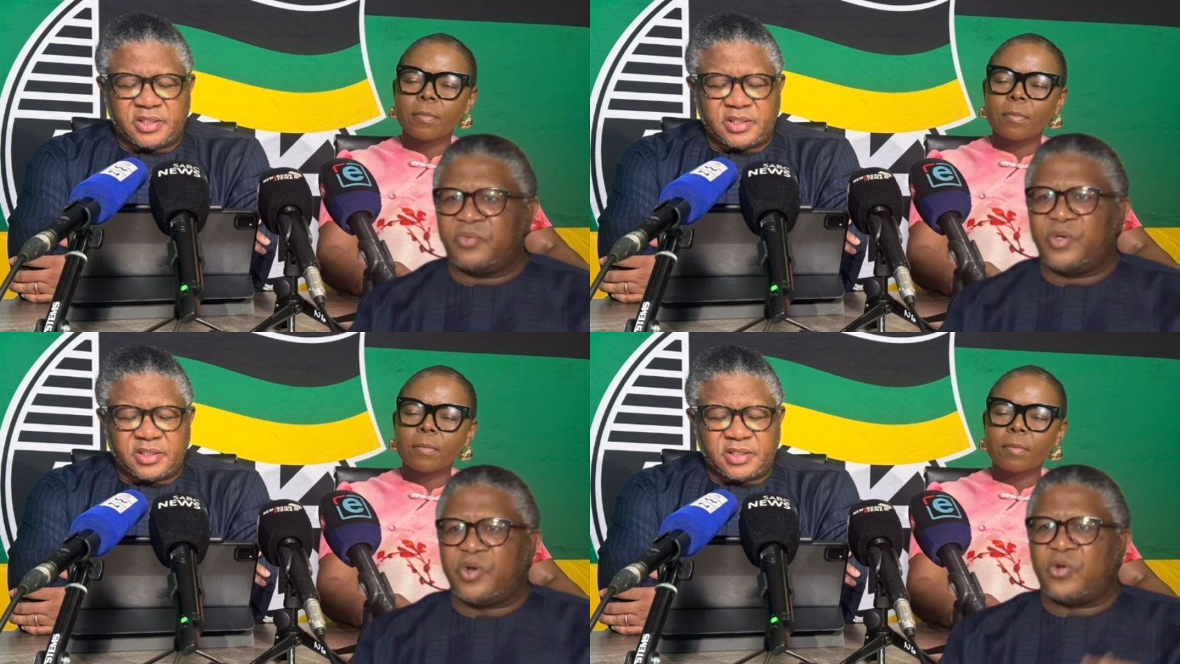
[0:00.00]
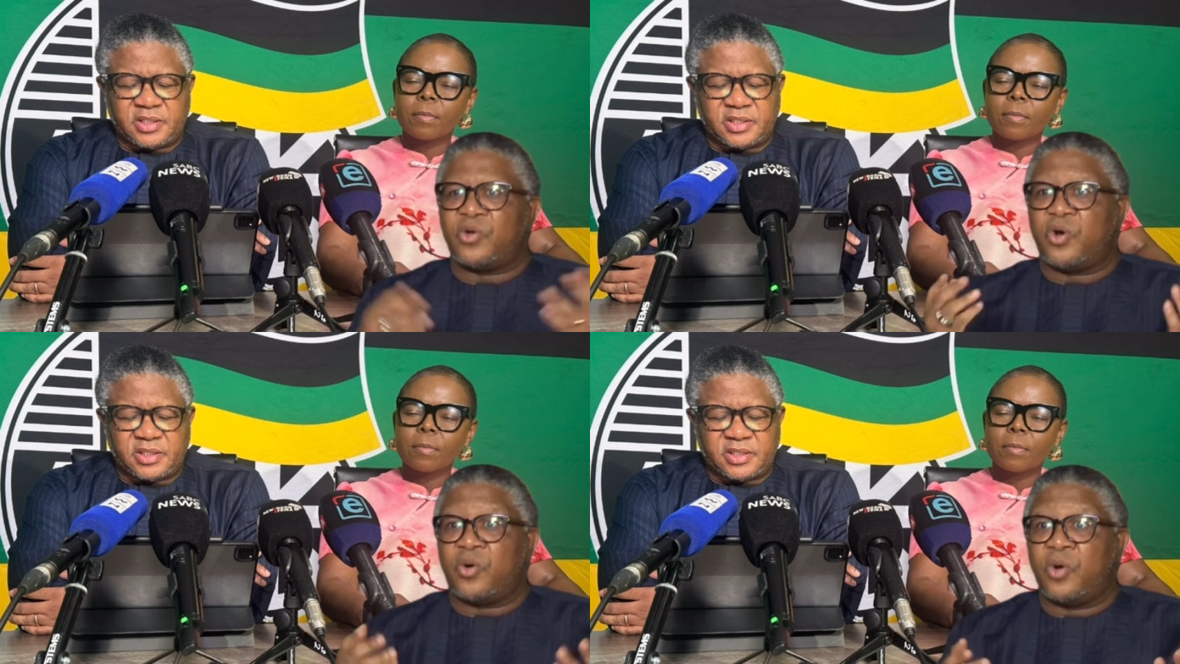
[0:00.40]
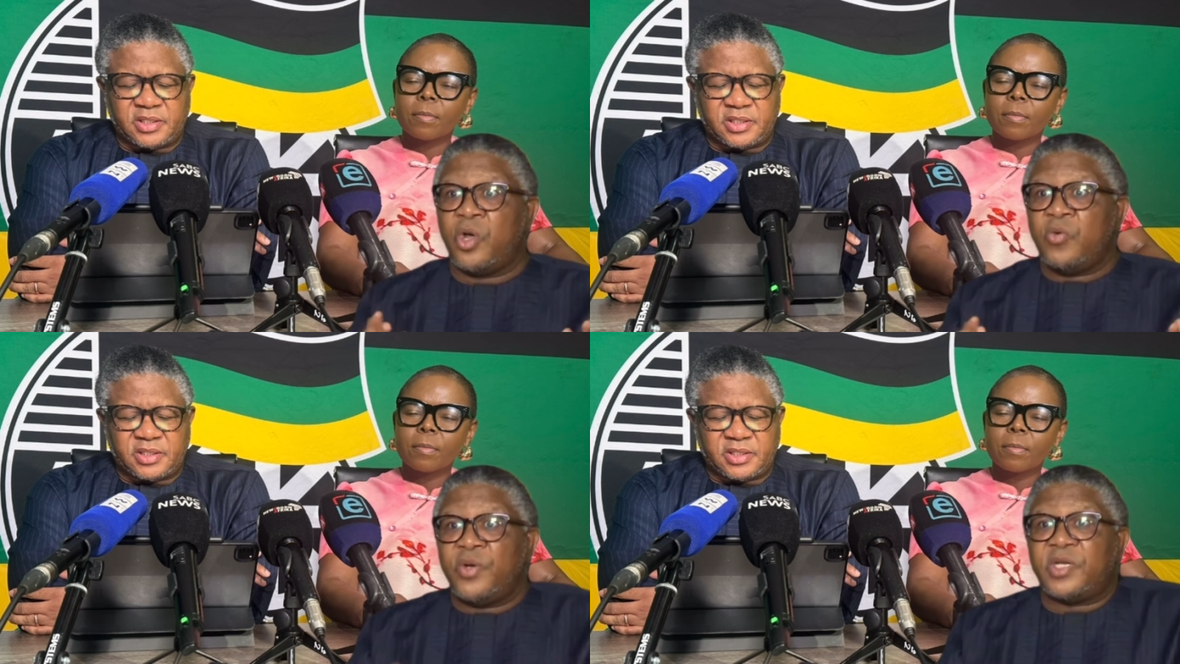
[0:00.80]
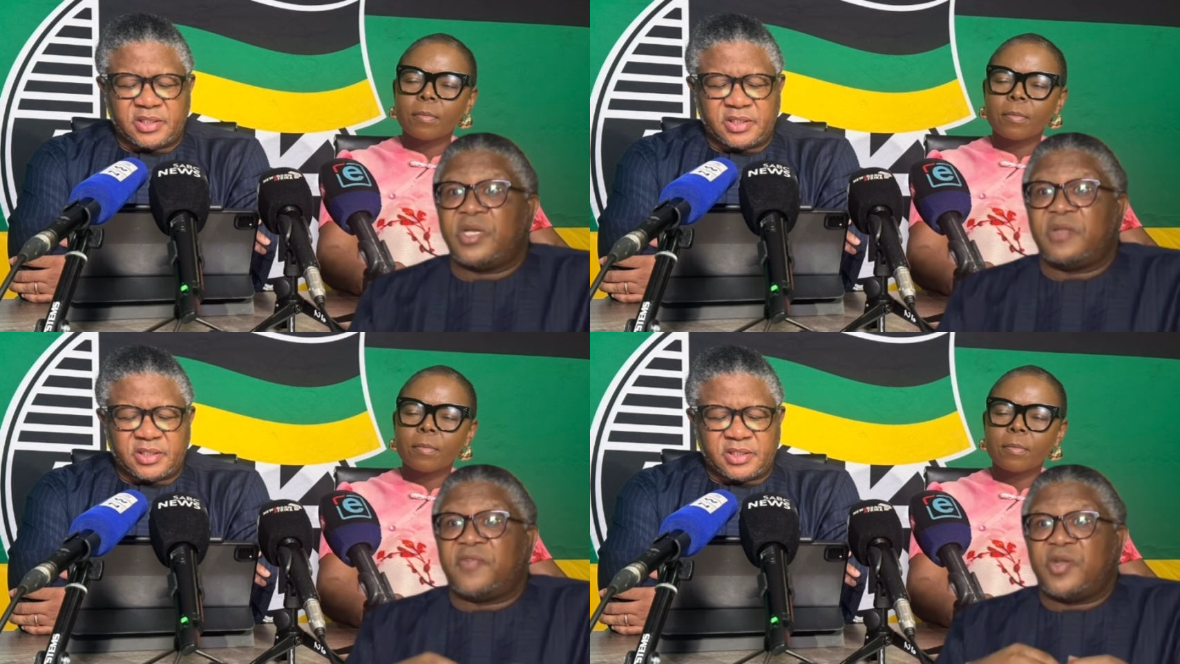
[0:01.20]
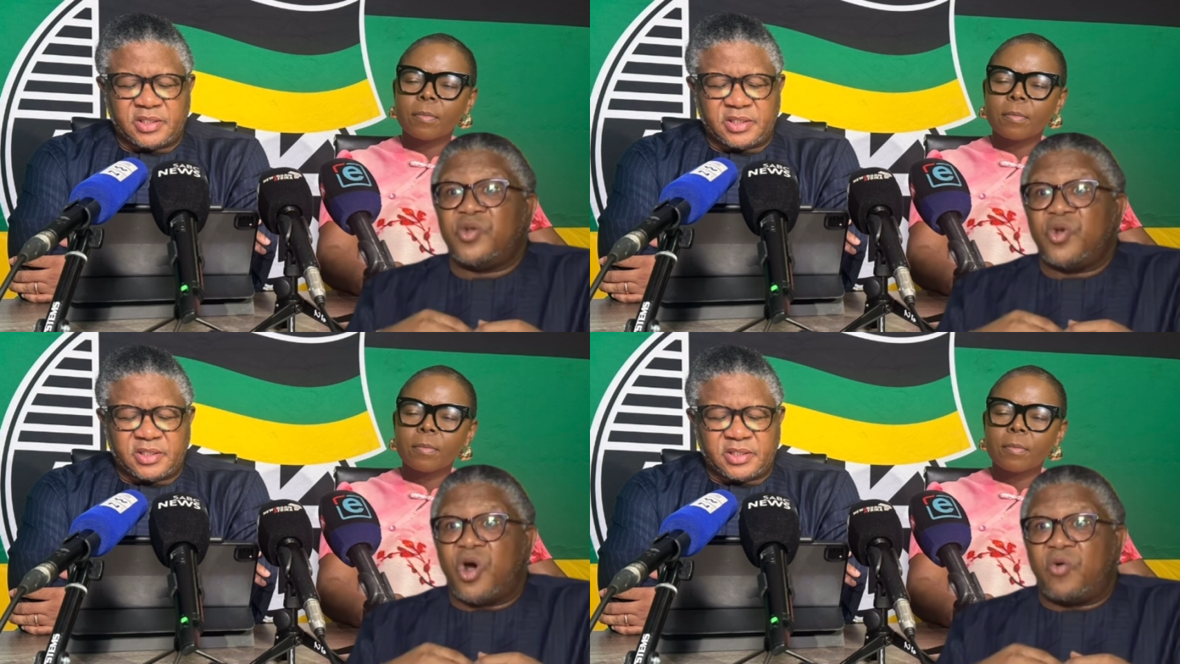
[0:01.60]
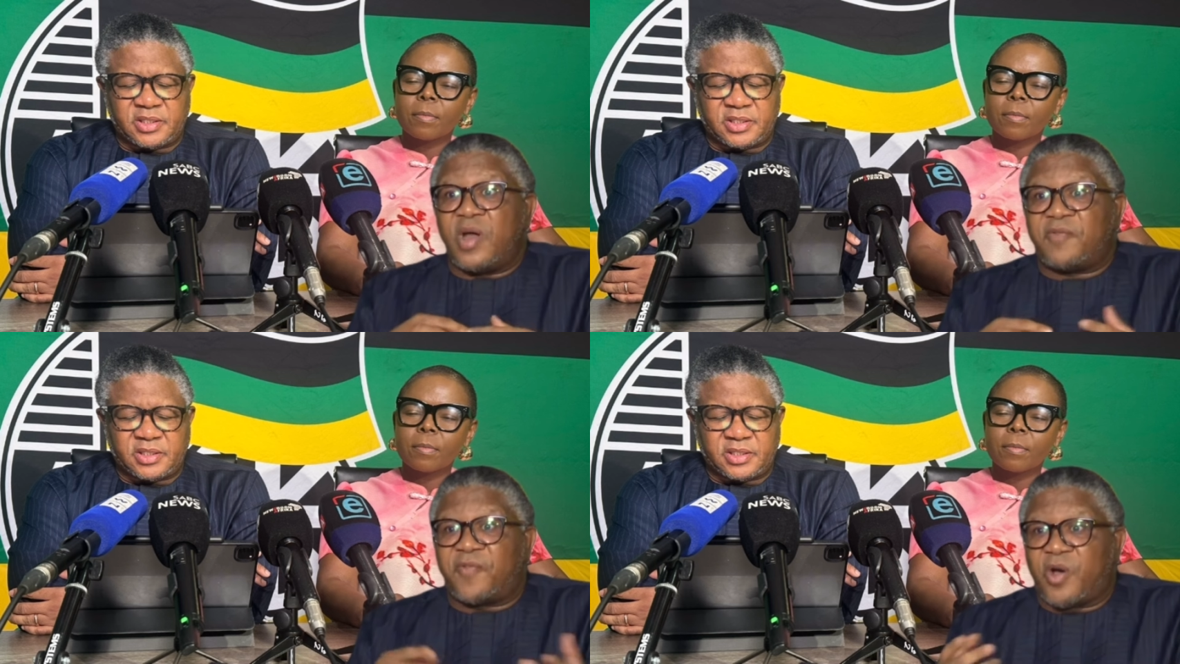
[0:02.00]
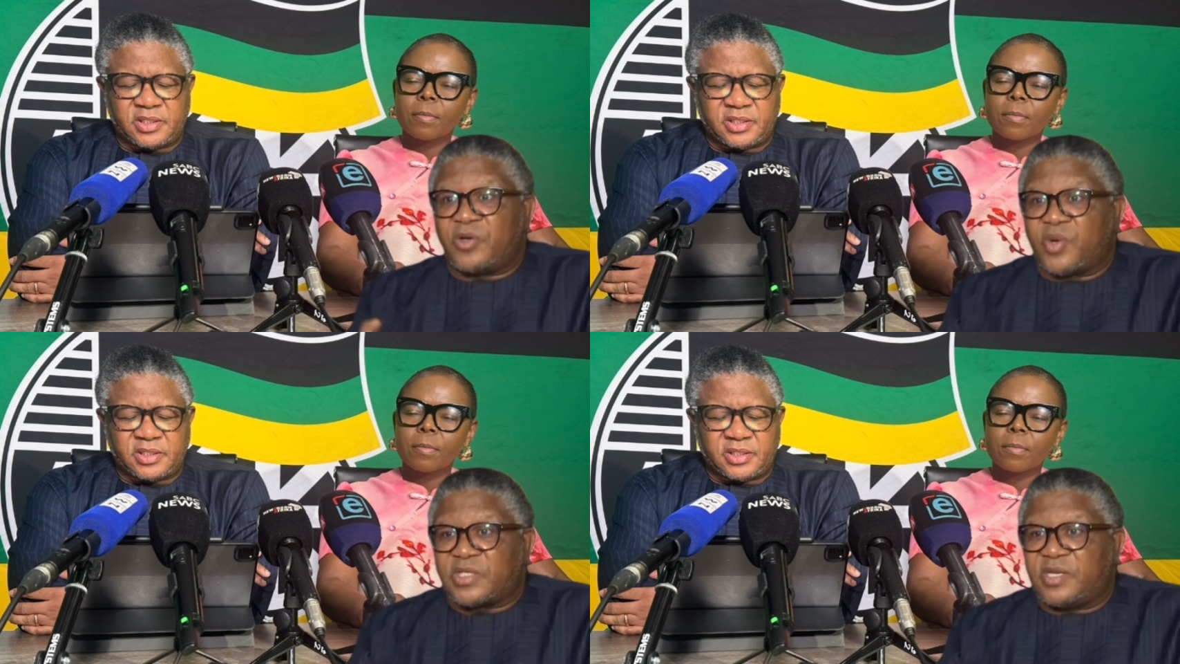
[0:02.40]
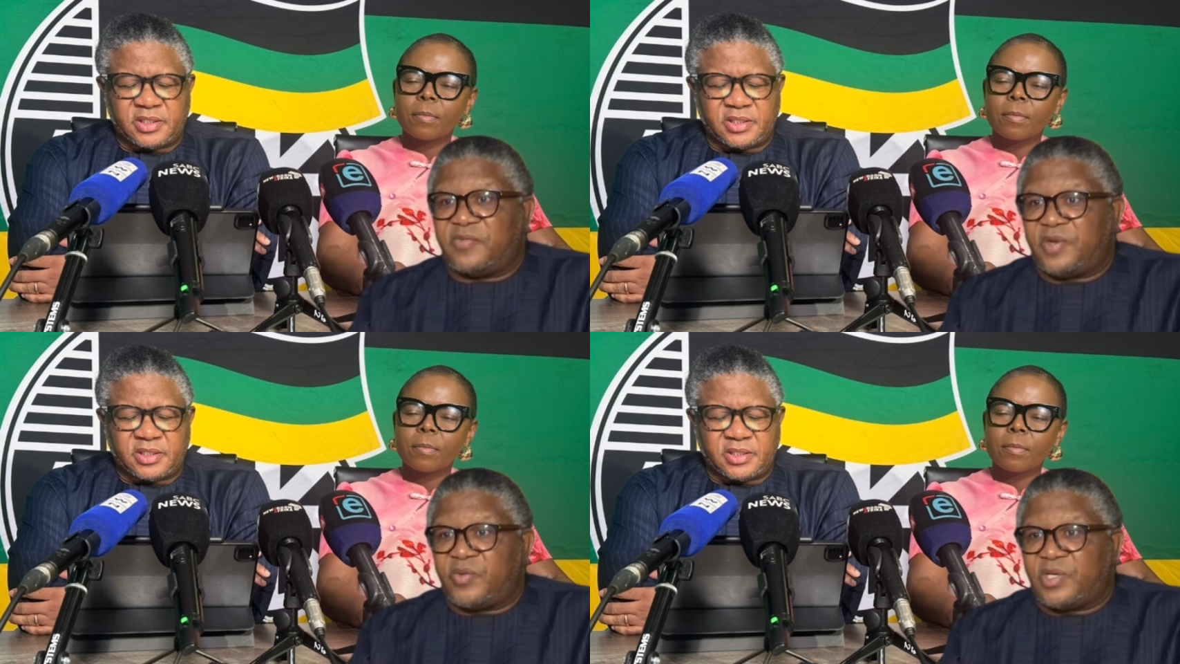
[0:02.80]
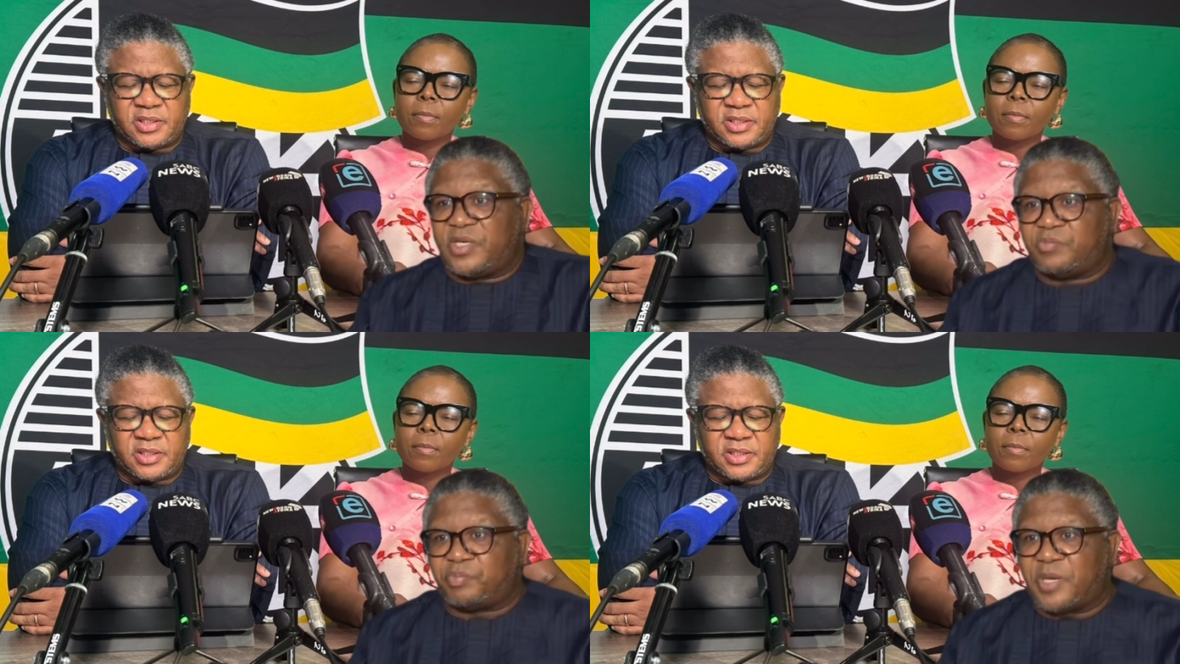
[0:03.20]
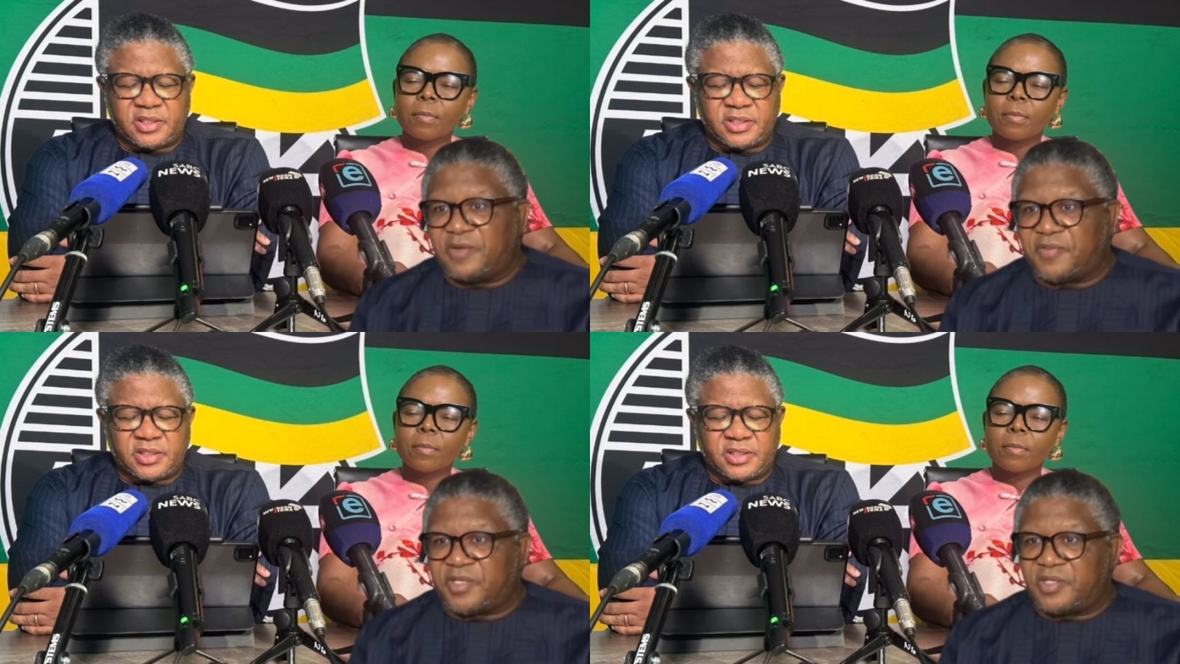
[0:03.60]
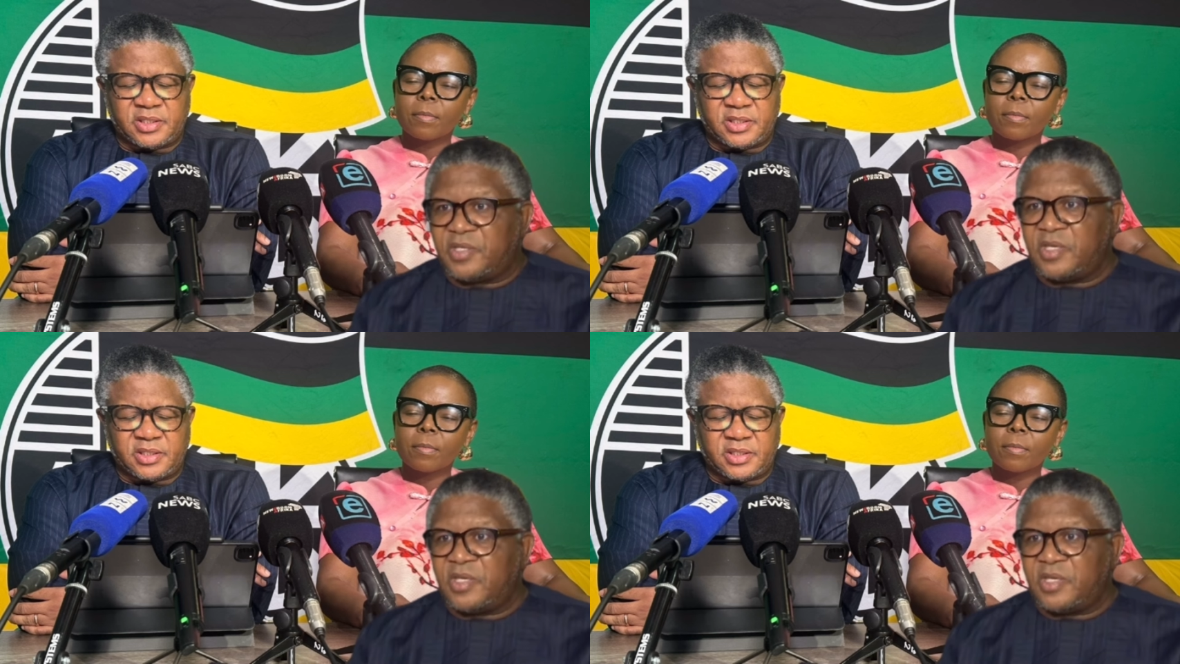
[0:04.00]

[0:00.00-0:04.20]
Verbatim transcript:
Speaker 1: We don't know. We didn't even know when Floyd was leaving. We didn't believe it.